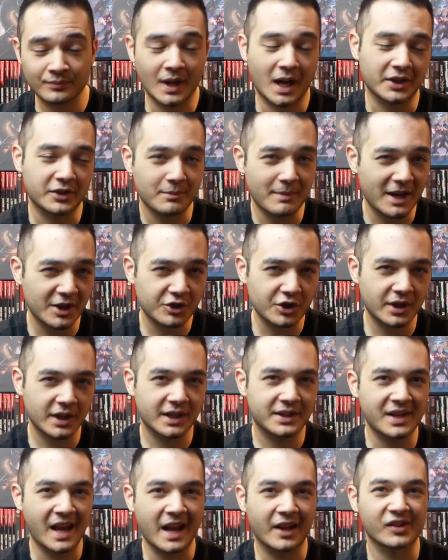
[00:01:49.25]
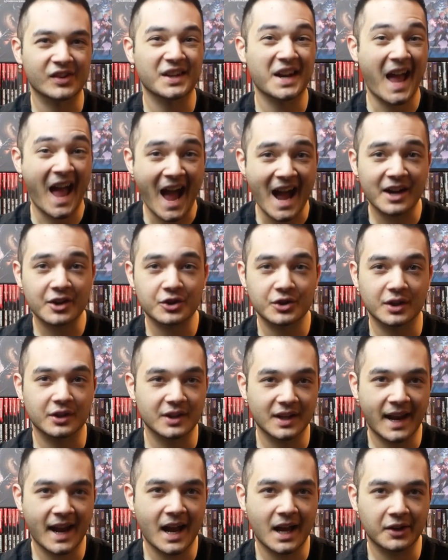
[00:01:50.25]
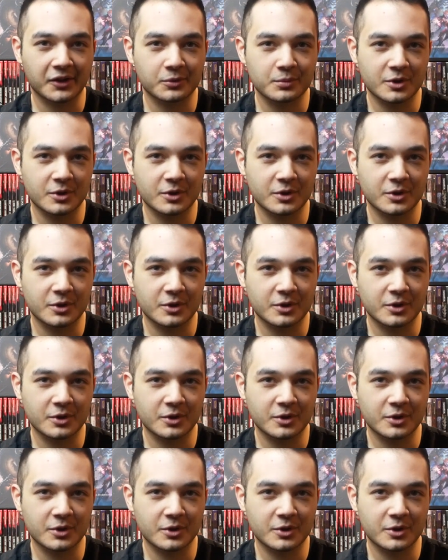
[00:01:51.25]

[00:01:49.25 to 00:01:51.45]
Not to mention, it takes an action to cast,